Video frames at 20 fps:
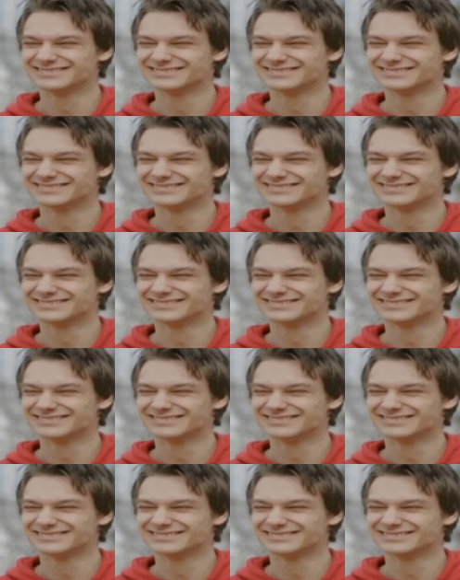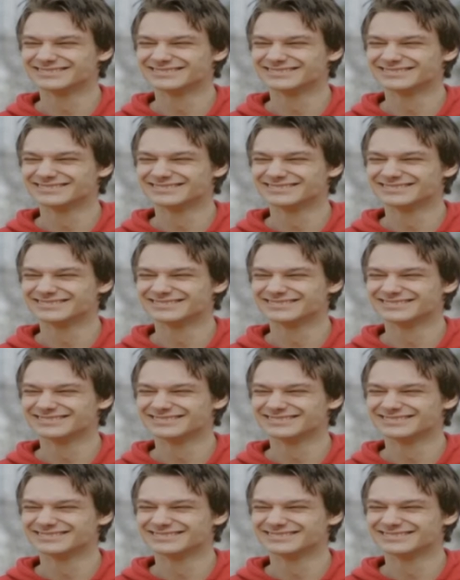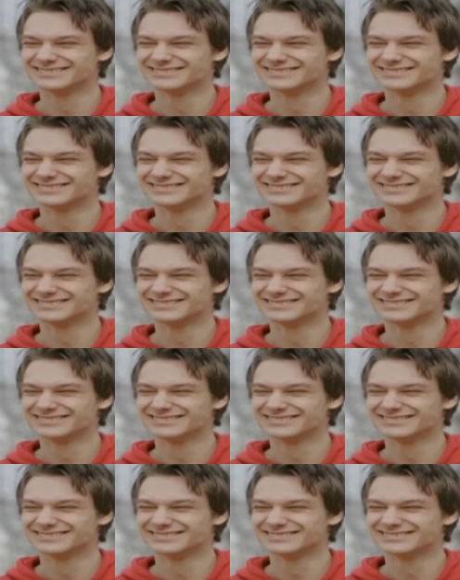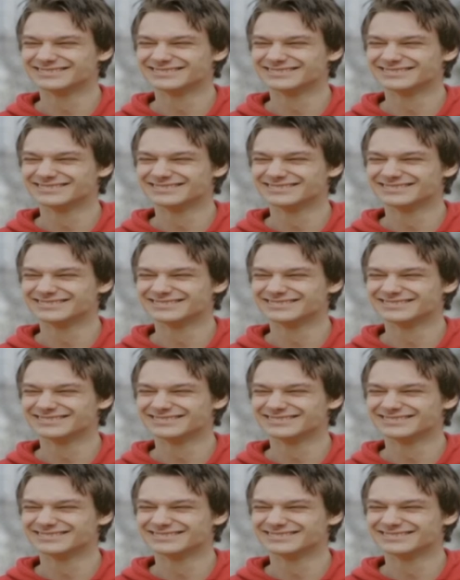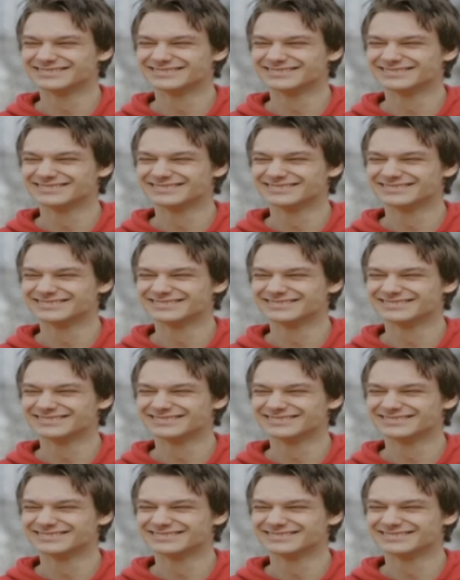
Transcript: Nothing is said.